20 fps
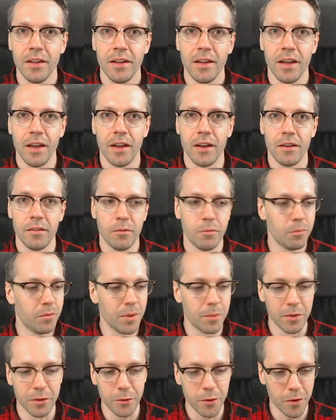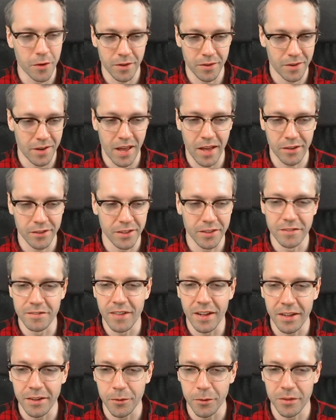and people do not actually
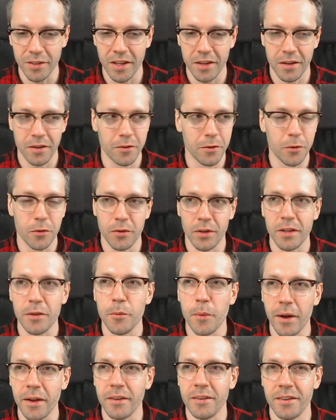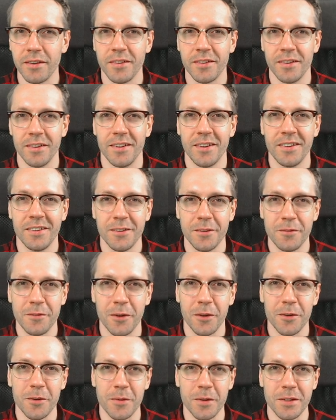value that and don't really want to
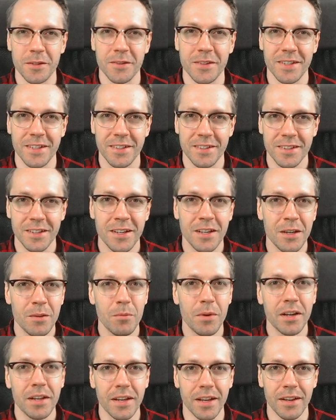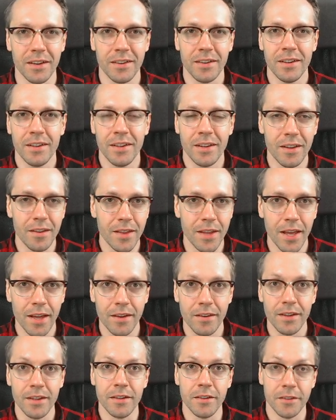follow what you teach. But again, in the
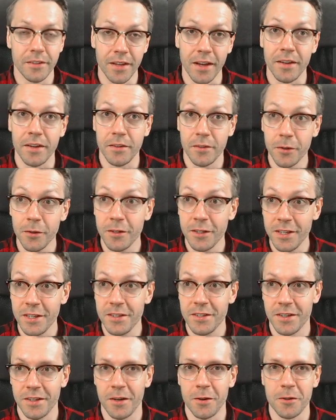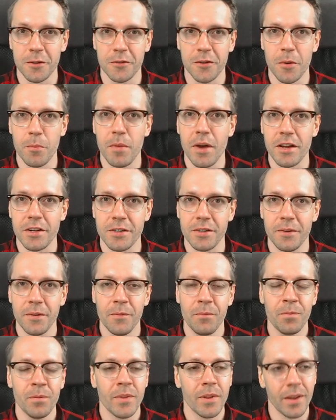end, he decided to teach out of compassion,
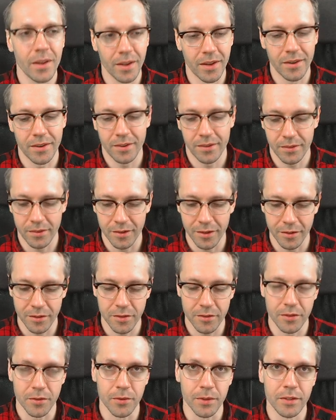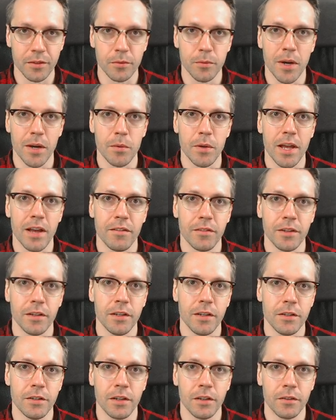and this is the reason why we have the
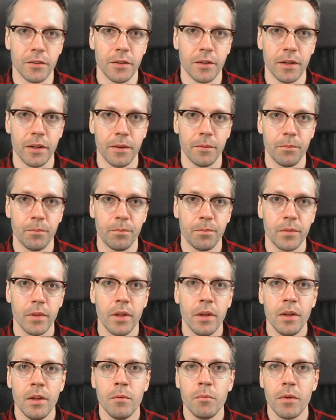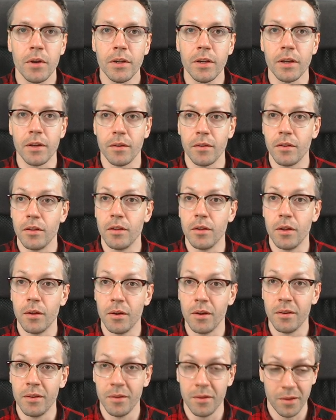teachings today. But yeah,
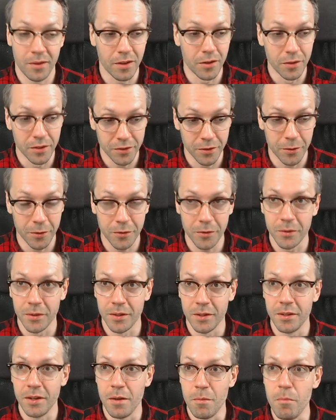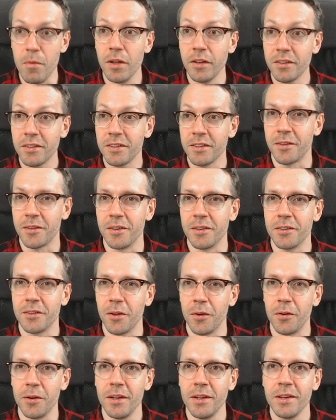there is also a myth
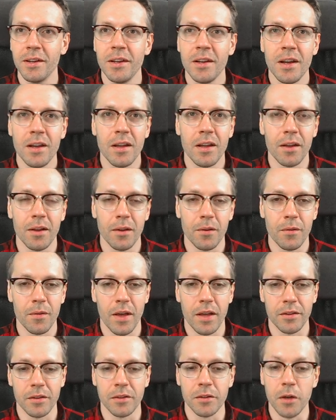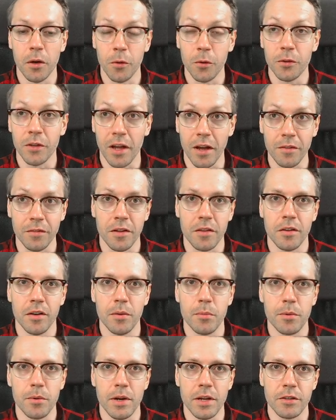story as it goes after the
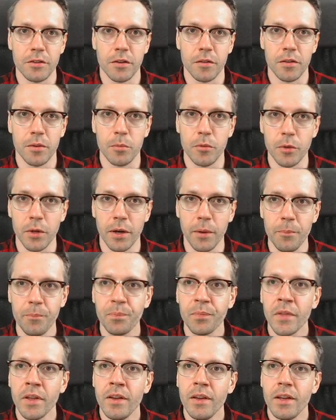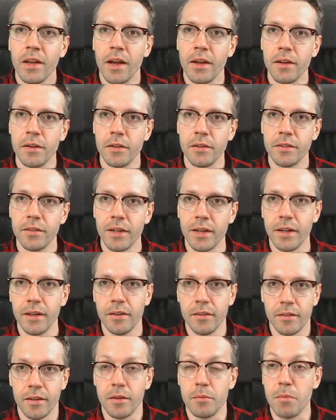liberation of the Buddha, and it is said
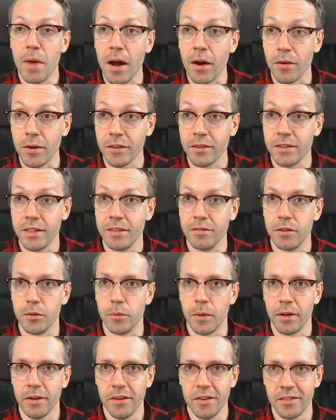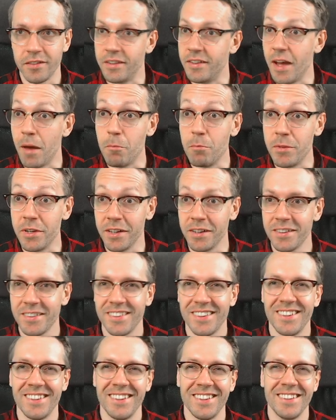that Mara, the evil one, the tempter,
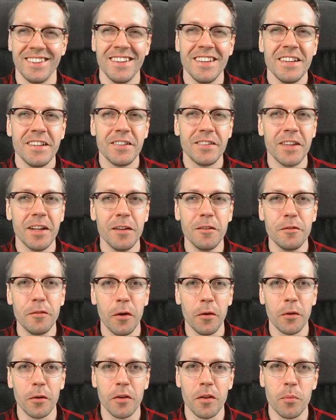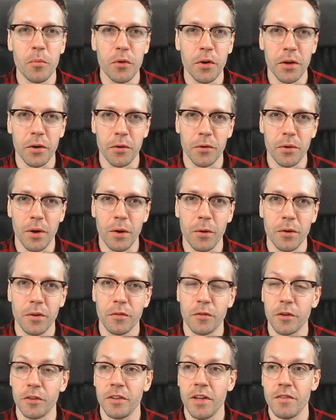still followed the Buddha around
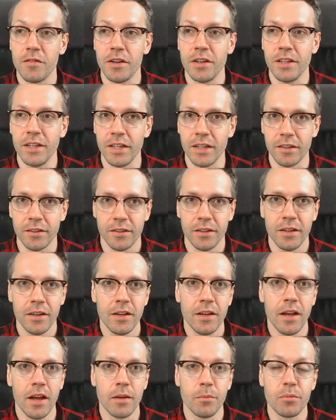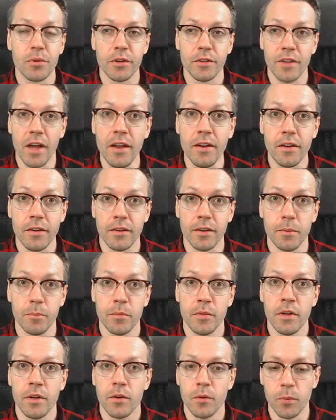for 7 years and presented
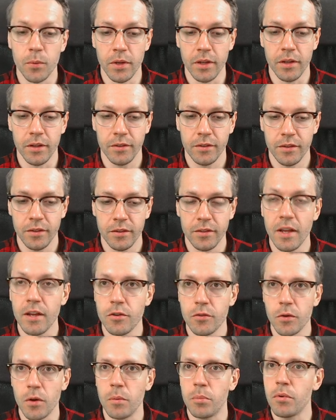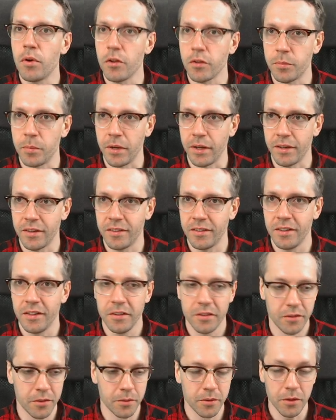him with sensual prospects.
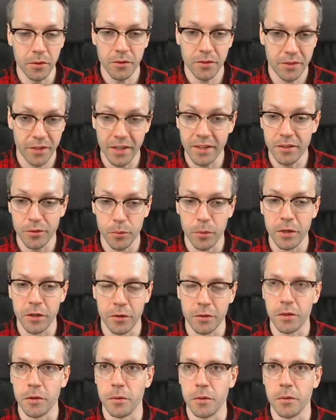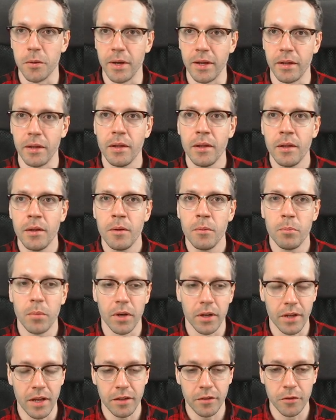So those things will not go away.
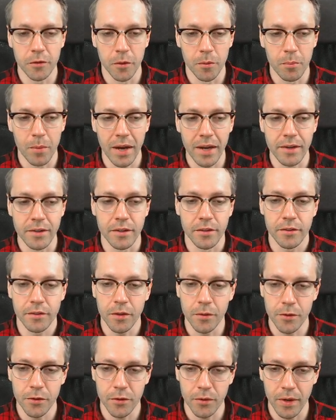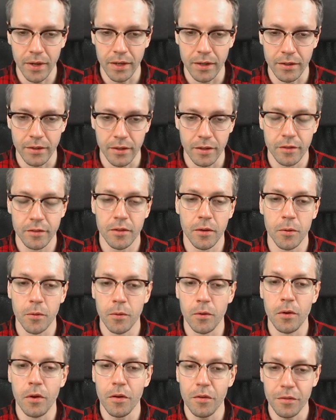But as your mind is so trained and so
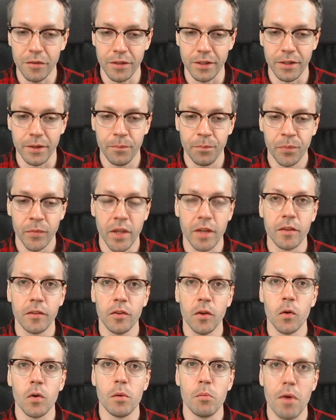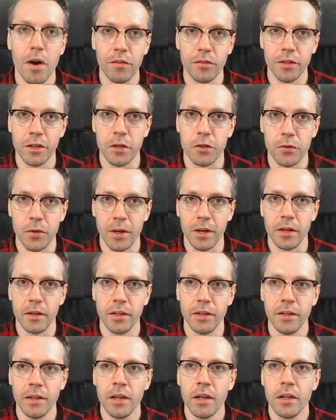lofty and so above
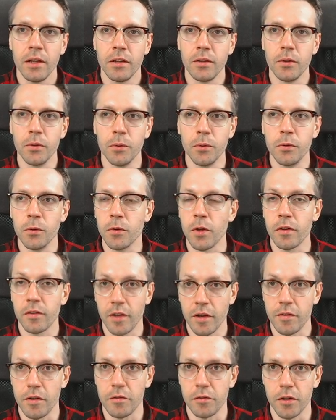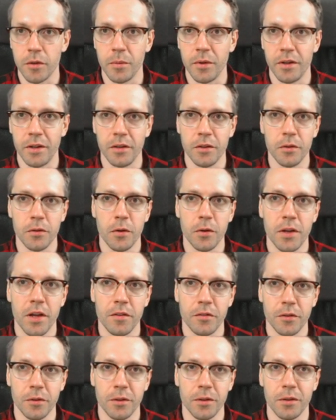sensuality, you do not suffer from it and you don't
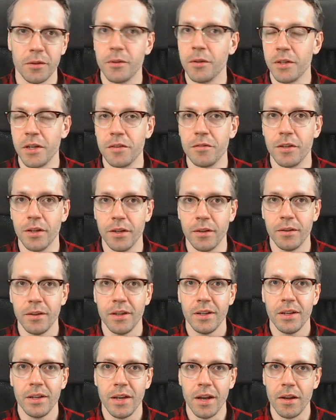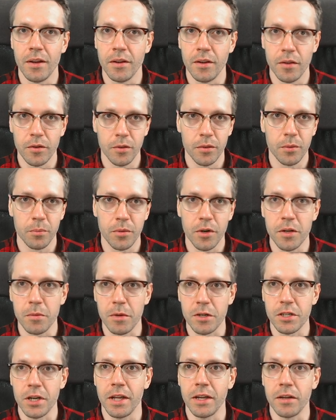have to give in. And it is pretty
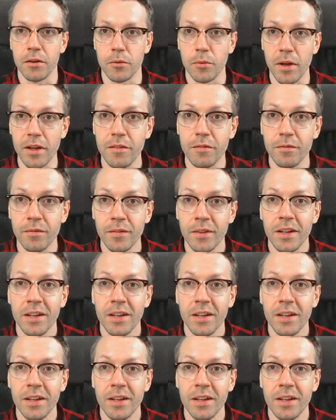much like a raven